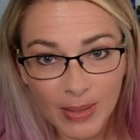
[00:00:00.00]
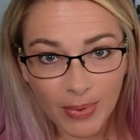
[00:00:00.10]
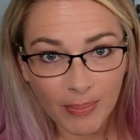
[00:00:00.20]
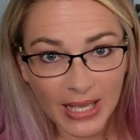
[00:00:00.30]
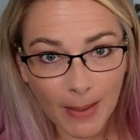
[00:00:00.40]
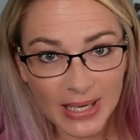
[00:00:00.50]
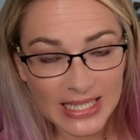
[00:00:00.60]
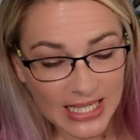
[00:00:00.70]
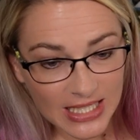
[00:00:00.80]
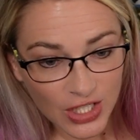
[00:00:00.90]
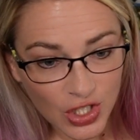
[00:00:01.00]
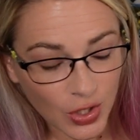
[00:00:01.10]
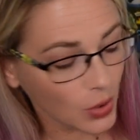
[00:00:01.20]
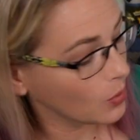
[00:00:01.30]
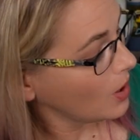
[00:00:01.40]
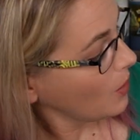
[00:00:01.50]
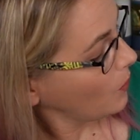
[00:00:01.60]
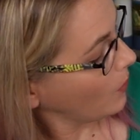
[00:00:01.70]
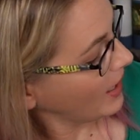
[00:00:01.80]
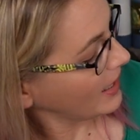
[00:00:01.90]
people become addicted to?
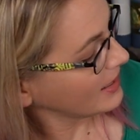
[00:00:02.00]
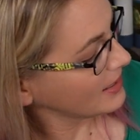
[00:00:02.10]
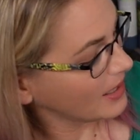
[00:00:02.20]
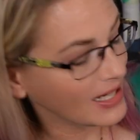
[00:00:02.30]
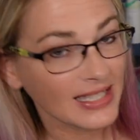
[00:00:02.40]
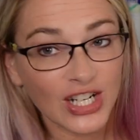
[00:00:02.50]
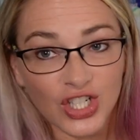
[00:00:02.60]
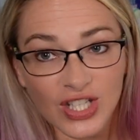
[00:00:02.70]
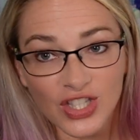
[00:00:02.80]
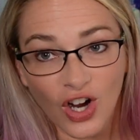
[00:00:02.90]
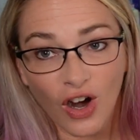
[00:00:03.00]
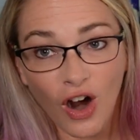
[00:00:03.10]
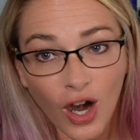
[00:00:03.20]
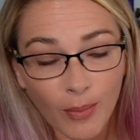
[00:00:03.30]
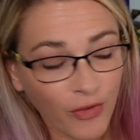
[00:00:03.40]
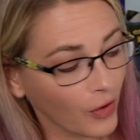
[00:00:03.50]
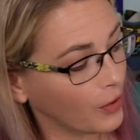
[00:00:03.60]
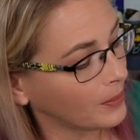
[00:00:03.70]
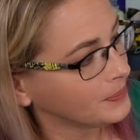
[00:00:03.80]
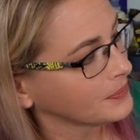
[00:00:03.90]
What addictions are harmful?